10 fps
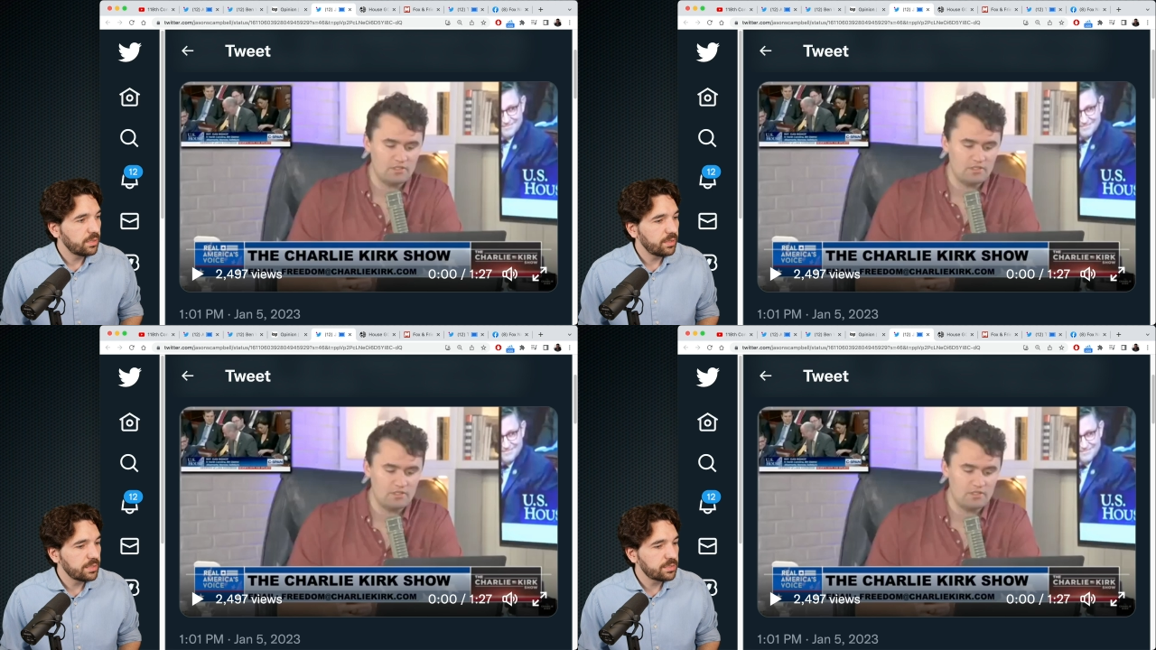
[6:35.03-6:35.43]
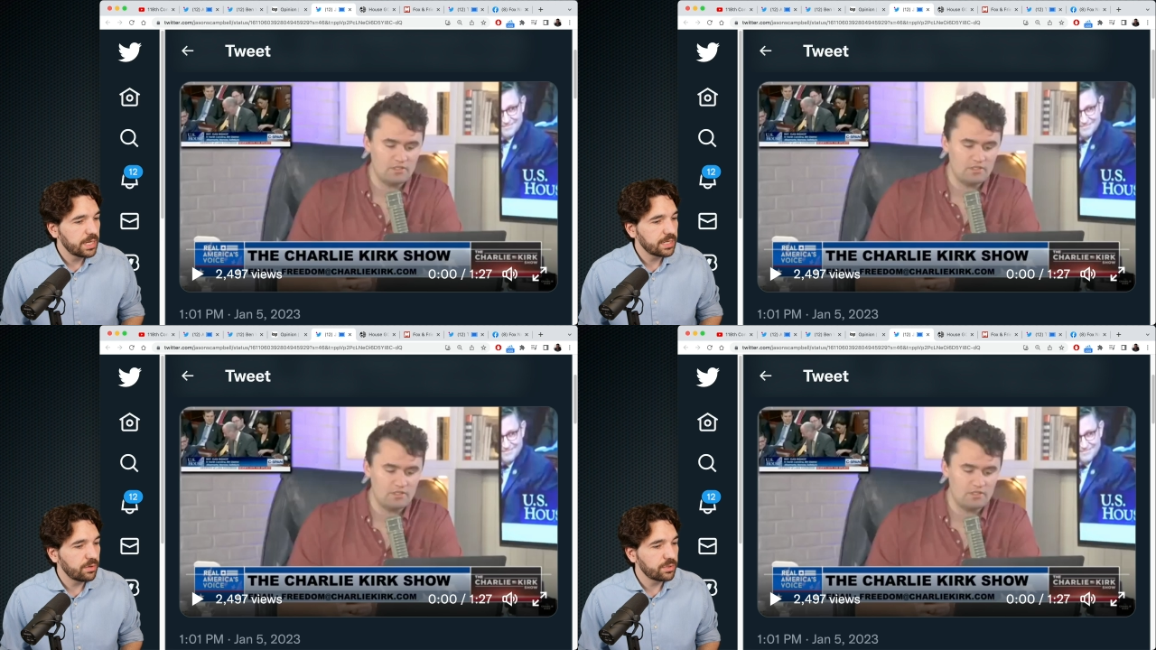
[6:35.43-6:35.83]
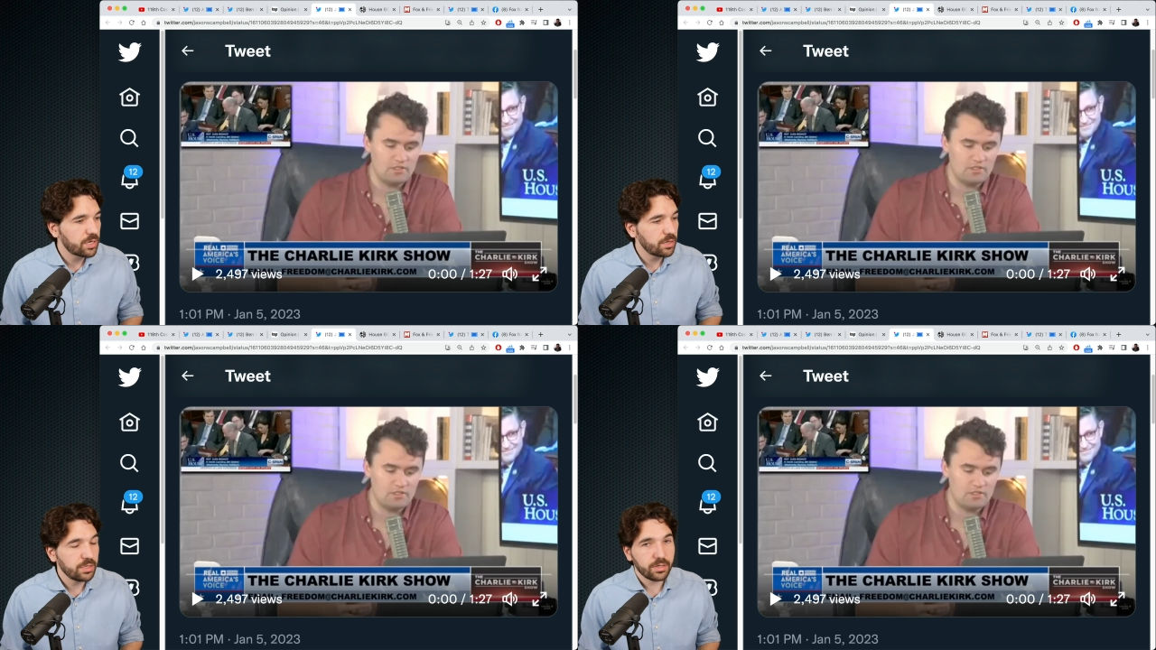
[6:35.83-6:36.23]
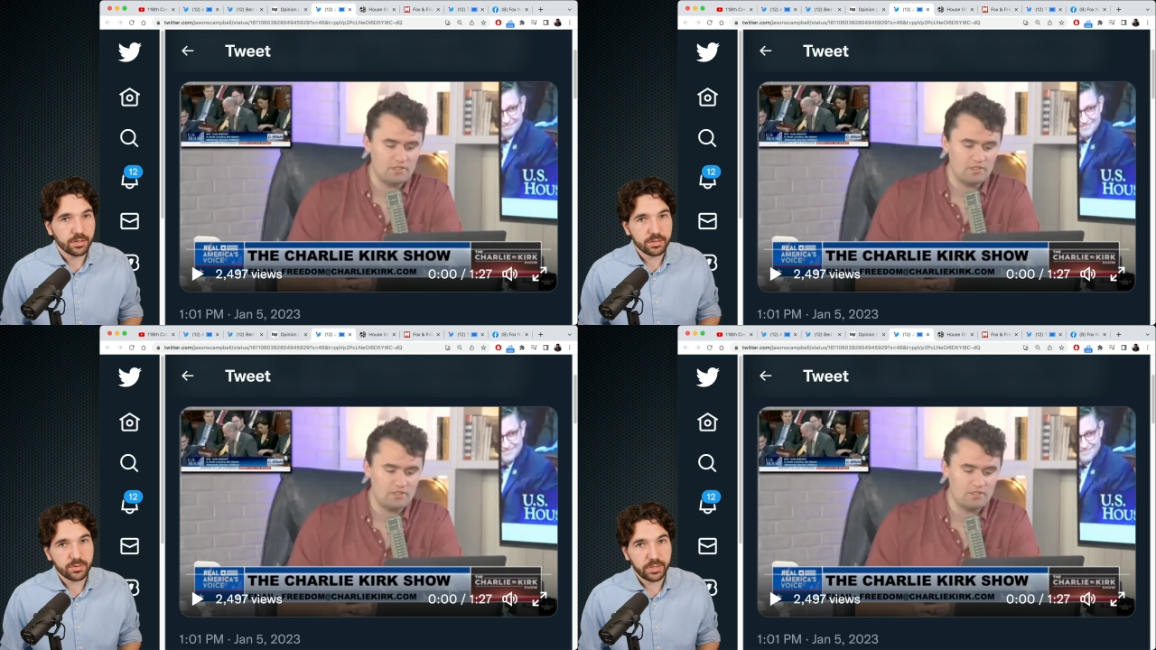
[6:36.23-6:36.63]
Speaker 1: let's check out Charlie
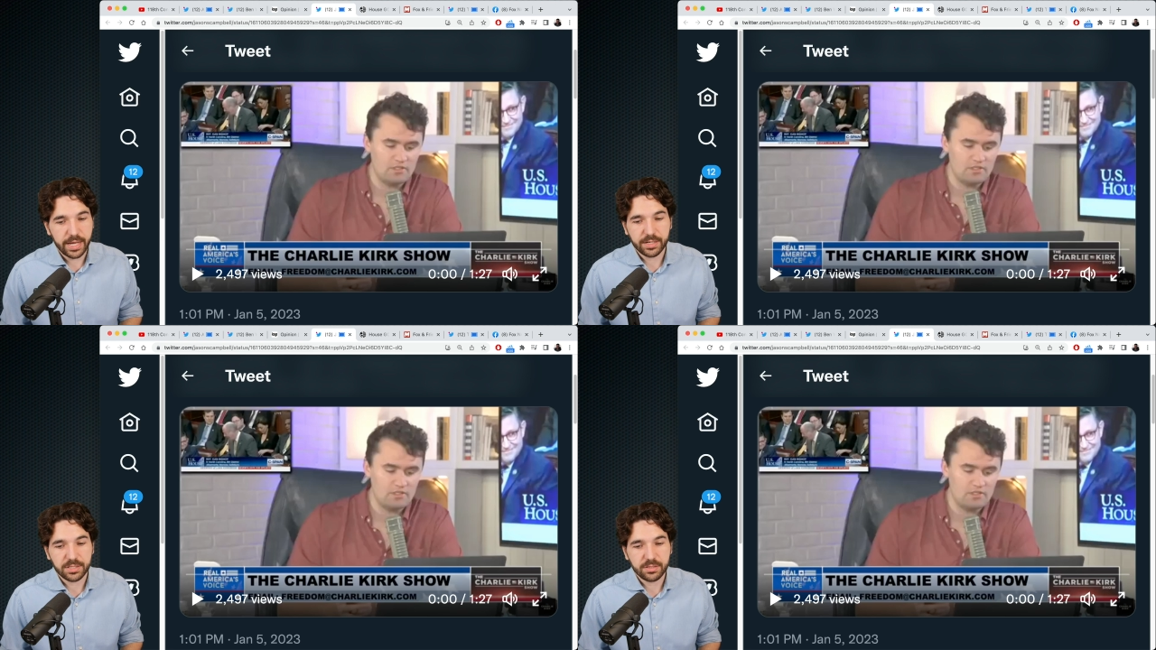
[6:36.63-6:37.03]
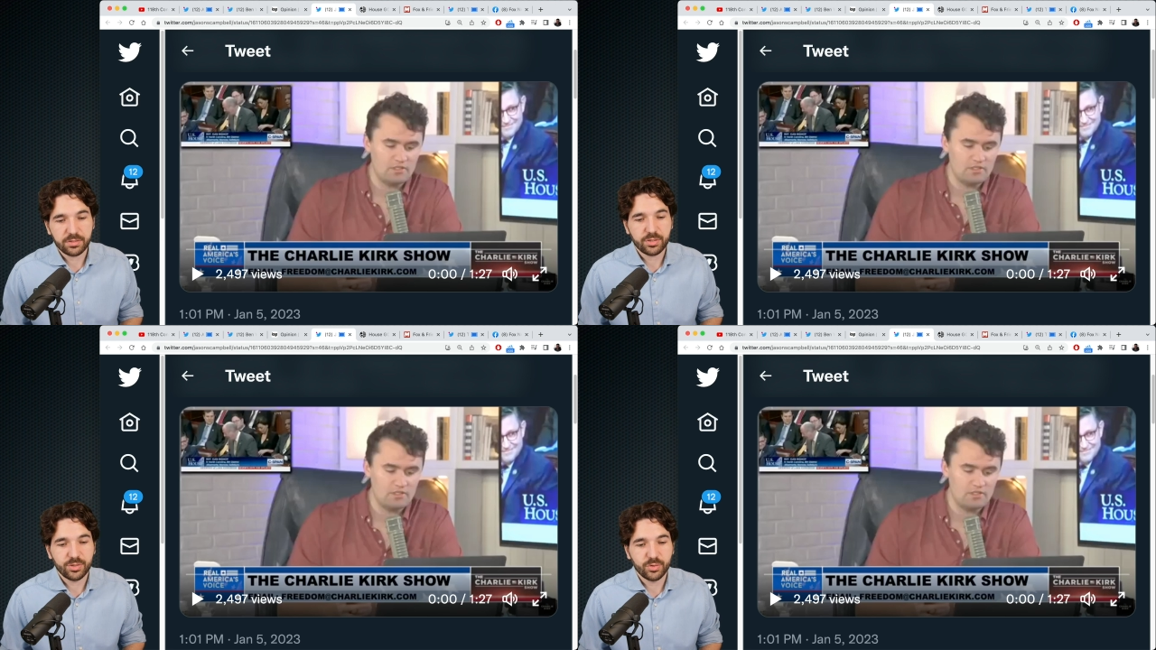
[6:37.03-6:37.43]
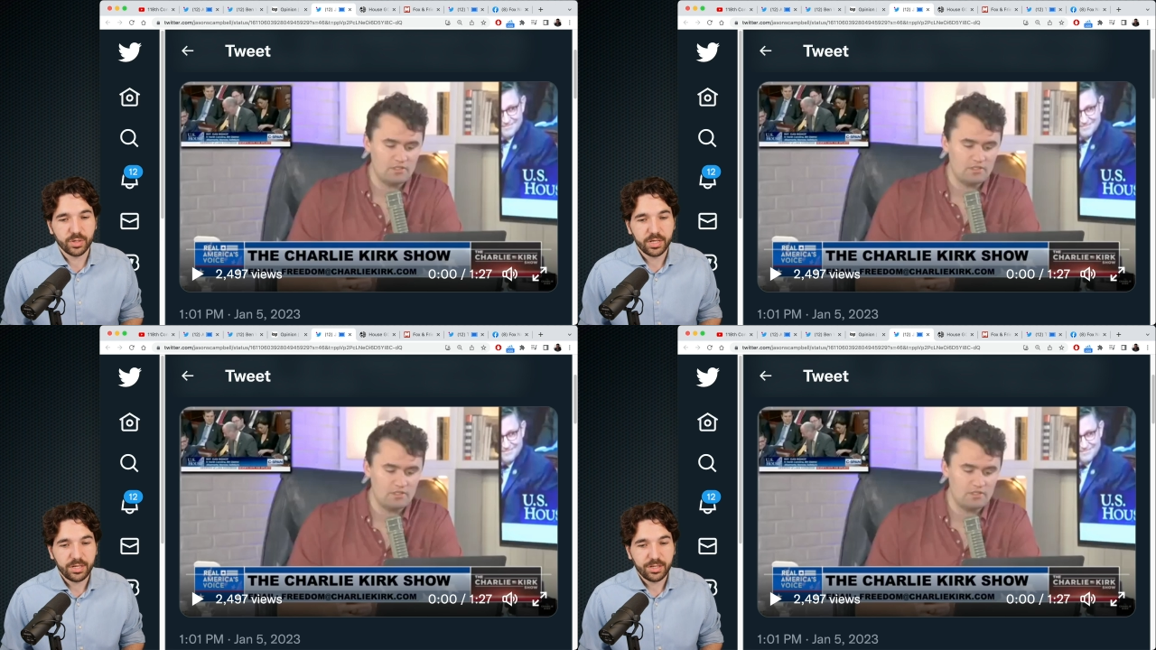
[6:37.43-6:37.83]
Kirk's reaction to